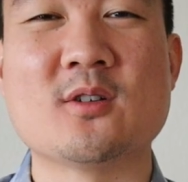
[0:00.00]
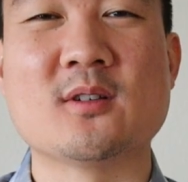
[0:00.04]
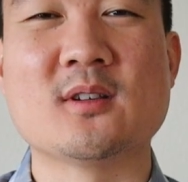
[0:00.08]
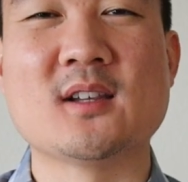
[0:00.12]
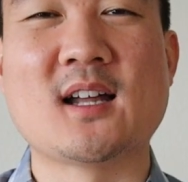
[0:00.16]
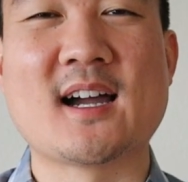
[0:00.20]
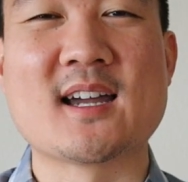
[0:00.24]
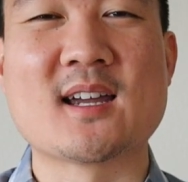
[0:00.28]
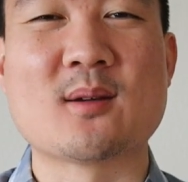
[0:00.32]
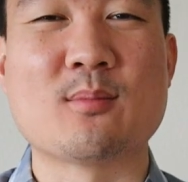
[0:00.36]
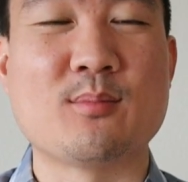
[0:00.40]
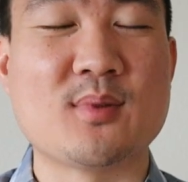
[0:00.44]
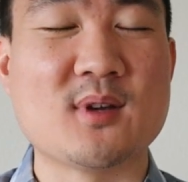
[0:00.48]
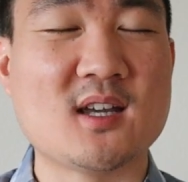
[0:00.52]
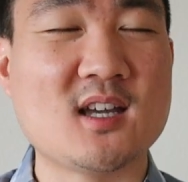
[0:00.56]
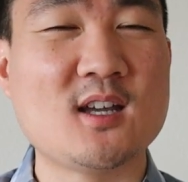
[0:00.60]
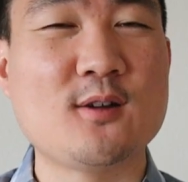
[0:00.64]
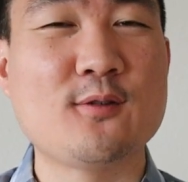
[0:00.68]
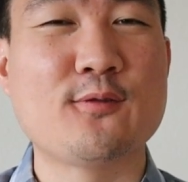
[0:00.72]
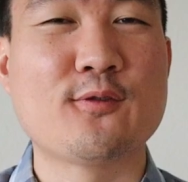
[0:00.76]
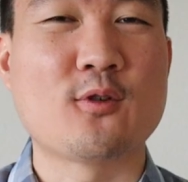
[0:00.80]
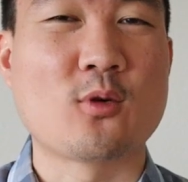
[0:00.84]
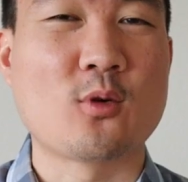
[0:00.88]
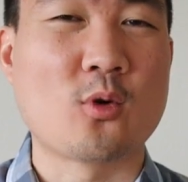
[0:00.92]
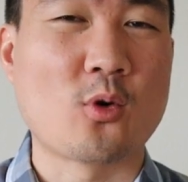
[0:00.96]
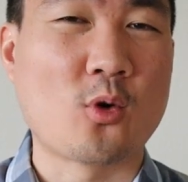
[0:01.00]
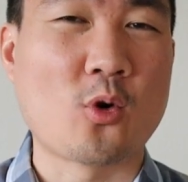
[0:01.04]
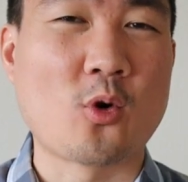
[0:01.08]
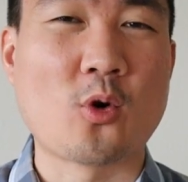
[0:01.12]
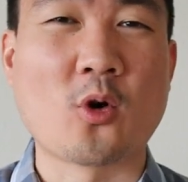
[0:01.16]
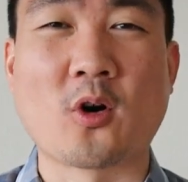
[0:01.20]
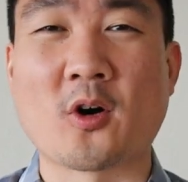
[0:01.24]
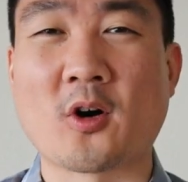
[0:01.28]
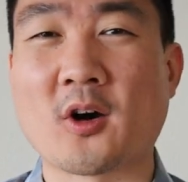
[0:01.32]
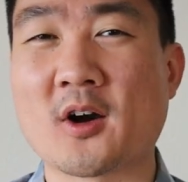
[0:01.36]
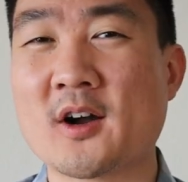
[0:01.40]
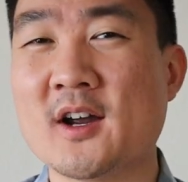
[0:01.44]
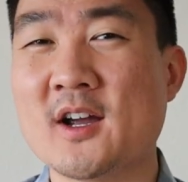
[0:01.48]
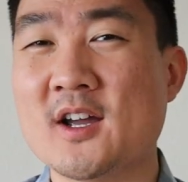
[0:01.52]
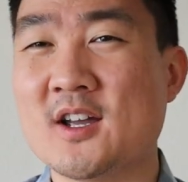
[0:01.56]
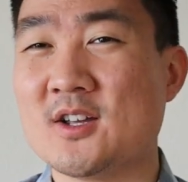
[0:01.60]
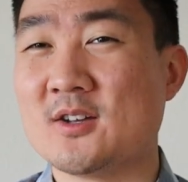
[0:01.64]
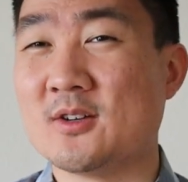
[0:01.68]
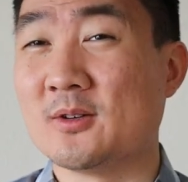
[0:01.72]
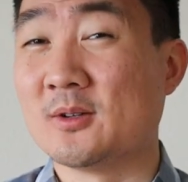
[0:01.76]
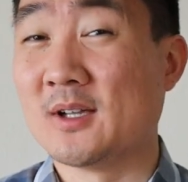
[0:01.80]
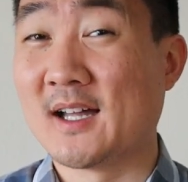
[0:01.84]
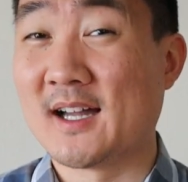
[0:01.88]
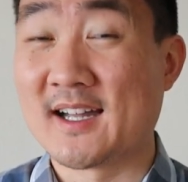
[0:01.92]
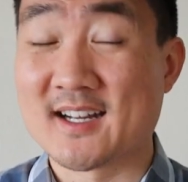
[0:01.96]
you like beef or
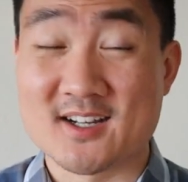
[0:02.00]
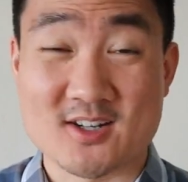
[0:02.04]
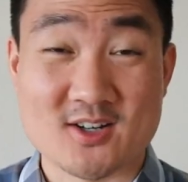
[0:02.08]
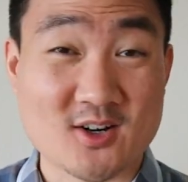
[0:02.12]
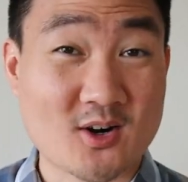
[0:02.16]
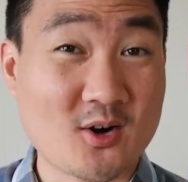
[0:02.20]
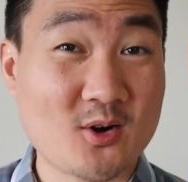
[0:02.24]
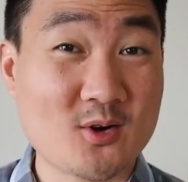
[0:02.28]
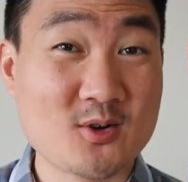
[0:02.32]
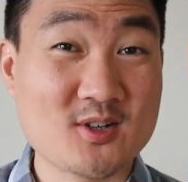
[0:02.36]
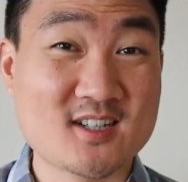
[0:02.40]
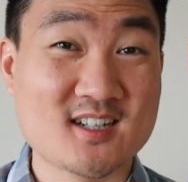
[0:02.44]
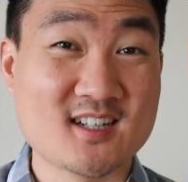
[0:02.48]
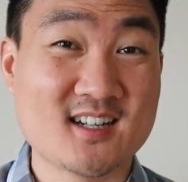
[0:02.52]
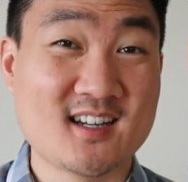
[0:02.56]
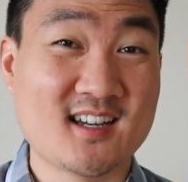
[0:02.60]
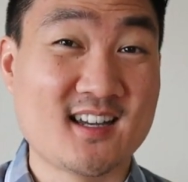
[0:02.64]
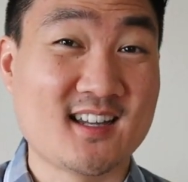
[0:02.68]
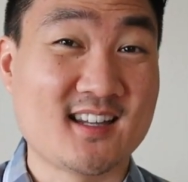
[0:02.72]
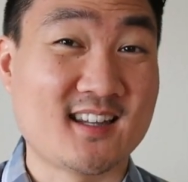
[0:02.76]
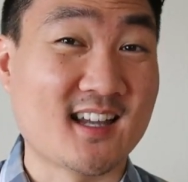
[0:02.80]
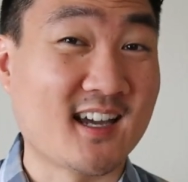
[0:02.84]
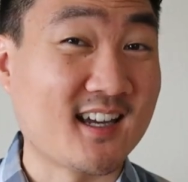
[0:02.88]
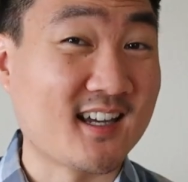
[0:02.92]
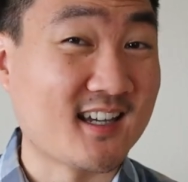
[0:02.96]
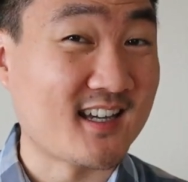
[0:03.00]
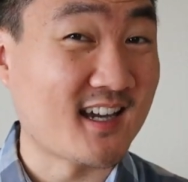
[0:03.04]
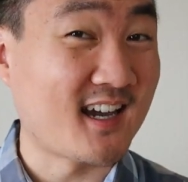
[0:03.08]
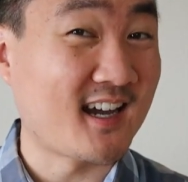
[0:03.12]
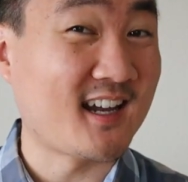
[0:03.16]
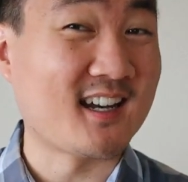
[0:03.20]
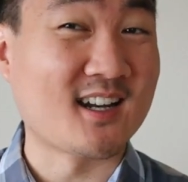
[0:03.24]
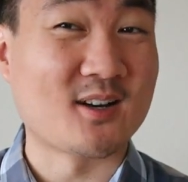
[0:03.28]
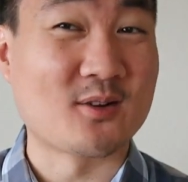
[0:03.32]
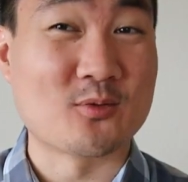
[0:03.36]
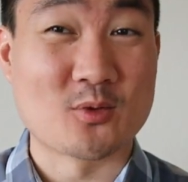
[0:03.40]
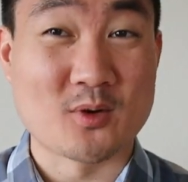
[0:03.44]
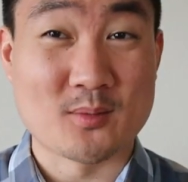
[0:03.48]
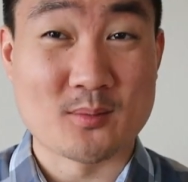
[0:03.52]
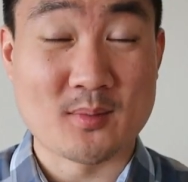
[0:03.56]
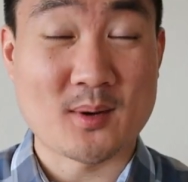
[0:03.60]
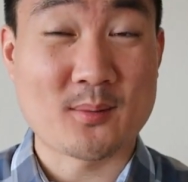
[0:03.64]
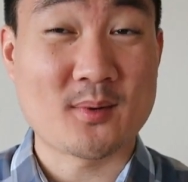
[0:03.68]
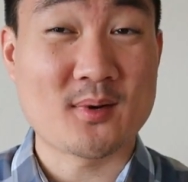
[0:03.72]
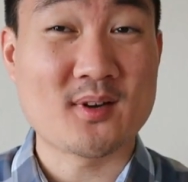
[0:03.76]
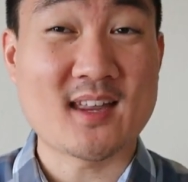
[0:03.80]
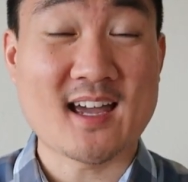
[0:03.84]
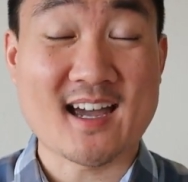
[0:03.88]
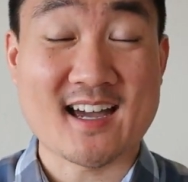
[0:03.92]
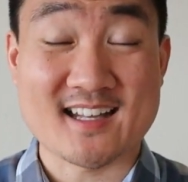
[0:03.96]
you like goat, then get it.
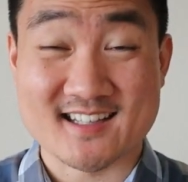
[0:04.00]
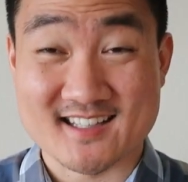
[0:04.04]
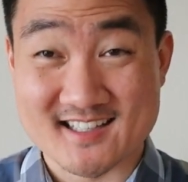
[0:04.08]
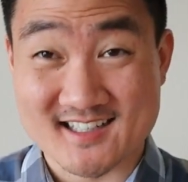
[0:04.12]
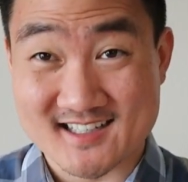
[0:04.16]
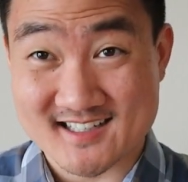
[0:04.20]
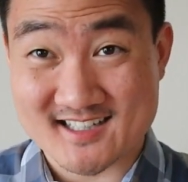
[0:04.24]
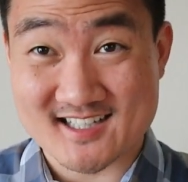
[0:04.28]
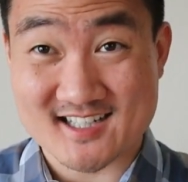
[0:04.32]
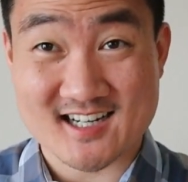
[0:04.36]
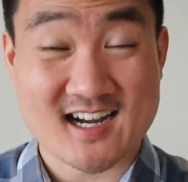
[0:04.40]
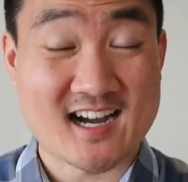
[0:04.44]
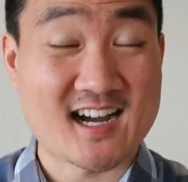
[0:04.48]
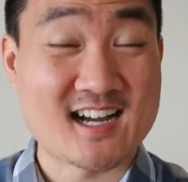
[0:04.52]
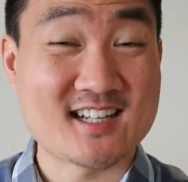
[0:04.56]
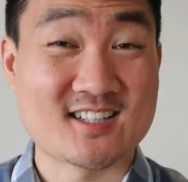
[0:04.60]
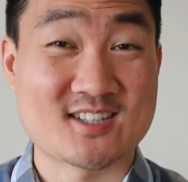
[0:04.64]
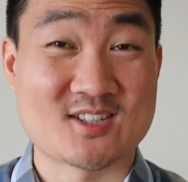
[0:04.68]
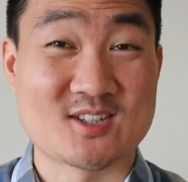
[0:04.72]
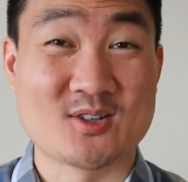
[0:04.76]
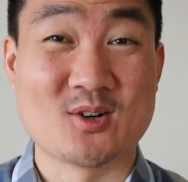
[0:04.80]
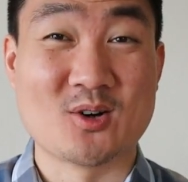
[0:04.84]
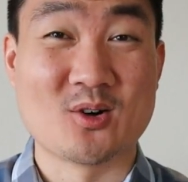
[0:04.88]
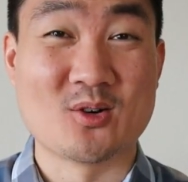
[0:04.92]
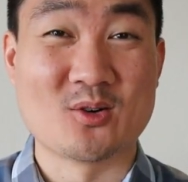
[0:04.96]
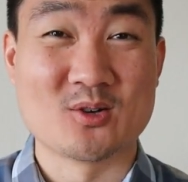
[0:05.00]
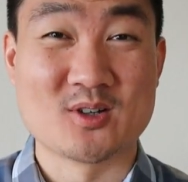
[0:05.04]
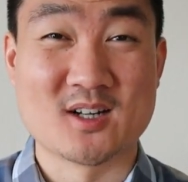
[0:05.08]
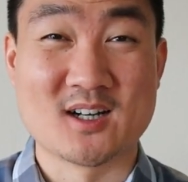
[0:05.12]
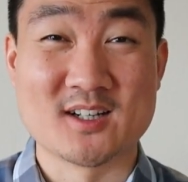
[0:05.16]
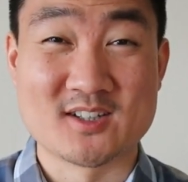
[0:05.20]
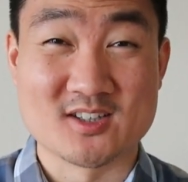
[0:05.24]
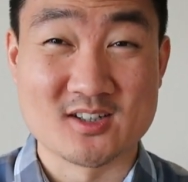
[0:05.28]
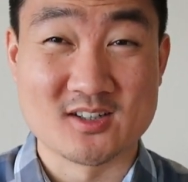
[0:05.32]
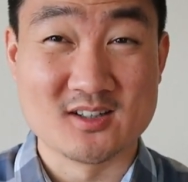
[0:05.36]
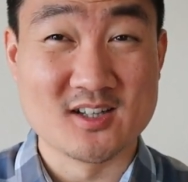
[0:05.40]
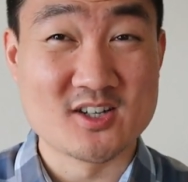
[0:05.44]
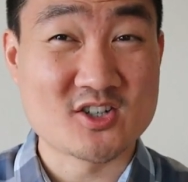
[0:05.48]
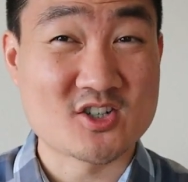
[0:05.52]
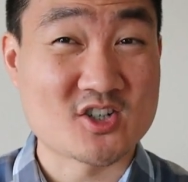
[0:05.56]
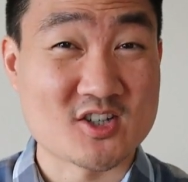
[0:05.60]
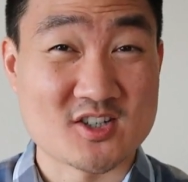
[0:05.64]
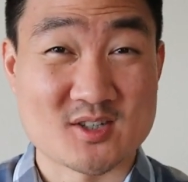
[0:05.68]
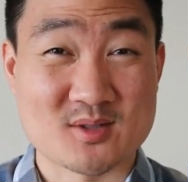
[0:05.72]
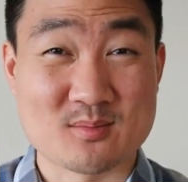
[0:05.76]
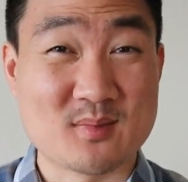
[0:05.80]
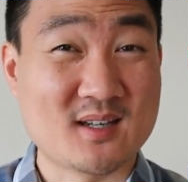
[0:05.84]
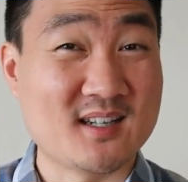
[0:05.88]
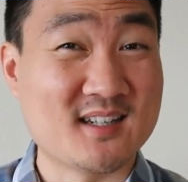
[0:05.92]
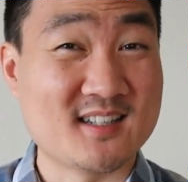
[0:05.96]
Remember that, the tasso, a
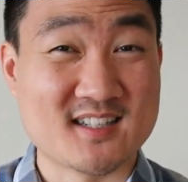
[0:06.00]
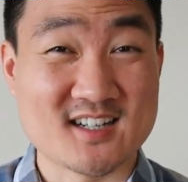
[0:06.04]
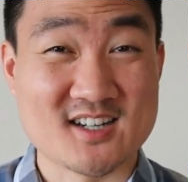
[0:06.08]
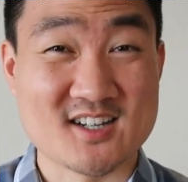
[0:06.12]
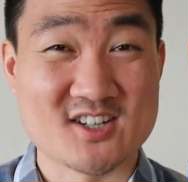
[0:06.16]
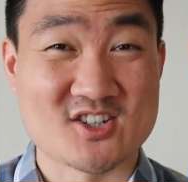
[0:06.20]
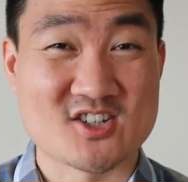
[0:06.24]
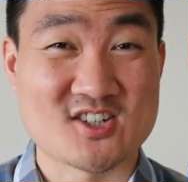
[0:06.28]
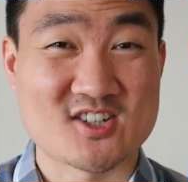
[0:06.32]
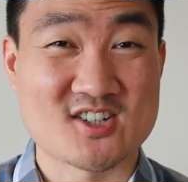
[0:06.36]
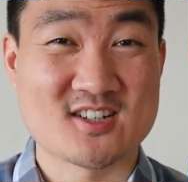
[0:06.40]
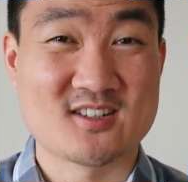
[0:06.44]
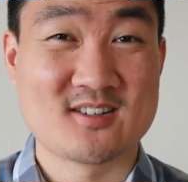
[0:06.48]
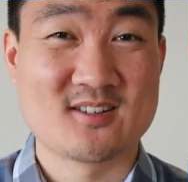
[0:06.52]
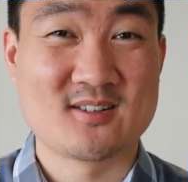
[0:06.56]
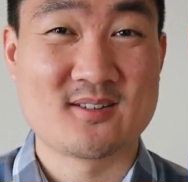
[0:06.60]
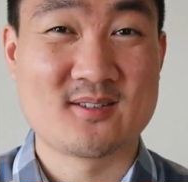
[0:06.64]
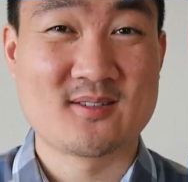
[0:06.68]
delicious meat dish.